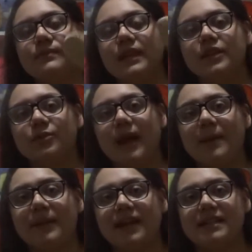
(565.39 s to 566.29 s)
The
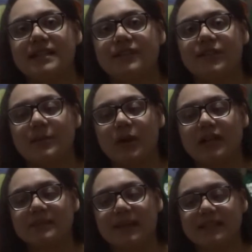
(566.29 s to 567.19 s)
rabbit I see for more
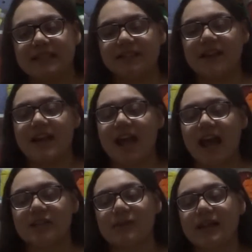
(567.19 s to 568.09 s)
expensive,
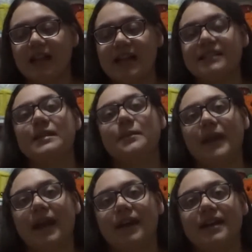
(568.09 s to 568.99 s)
as well as the
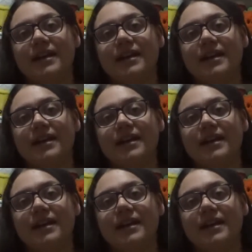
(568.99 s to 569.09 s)
bear.